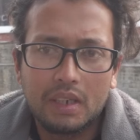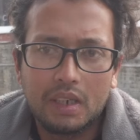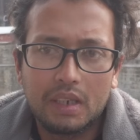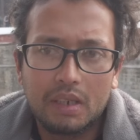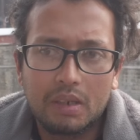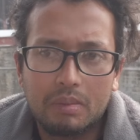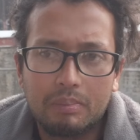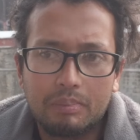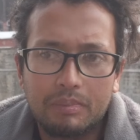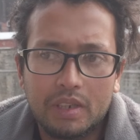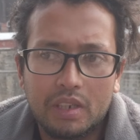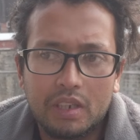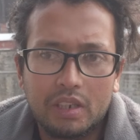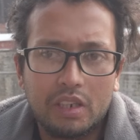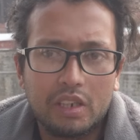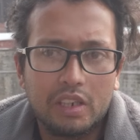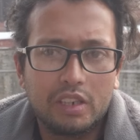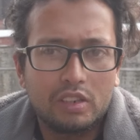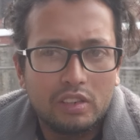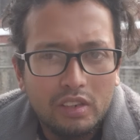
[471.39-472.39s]
uh,
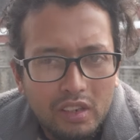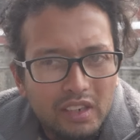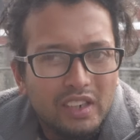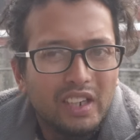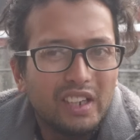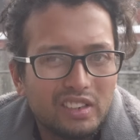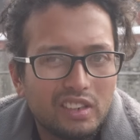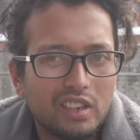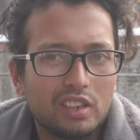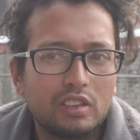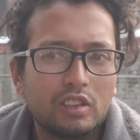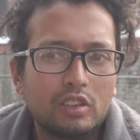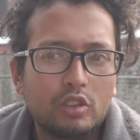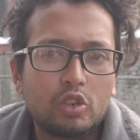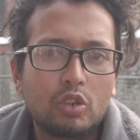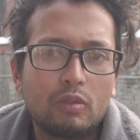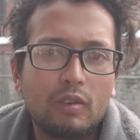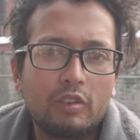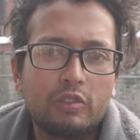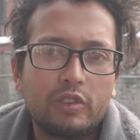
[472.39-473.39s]
still it exists in
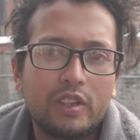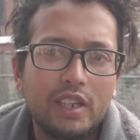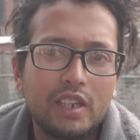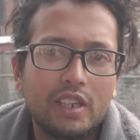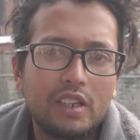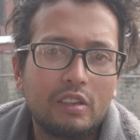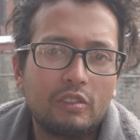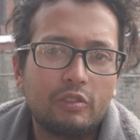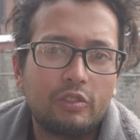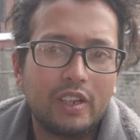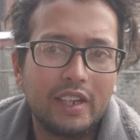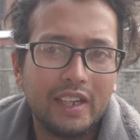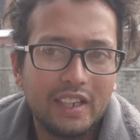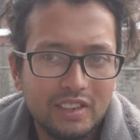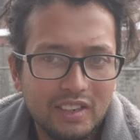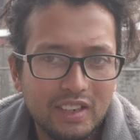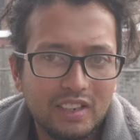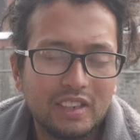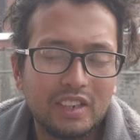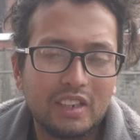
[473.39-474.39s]
some of the
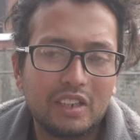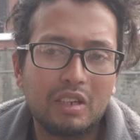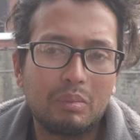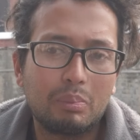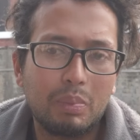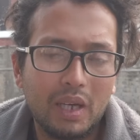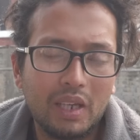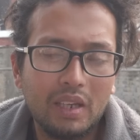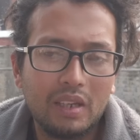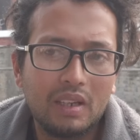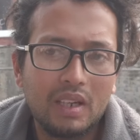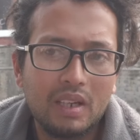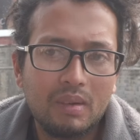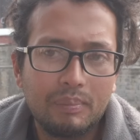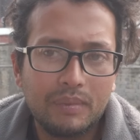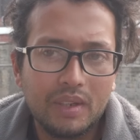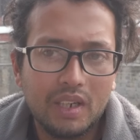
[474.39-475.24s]
villages in Nepal,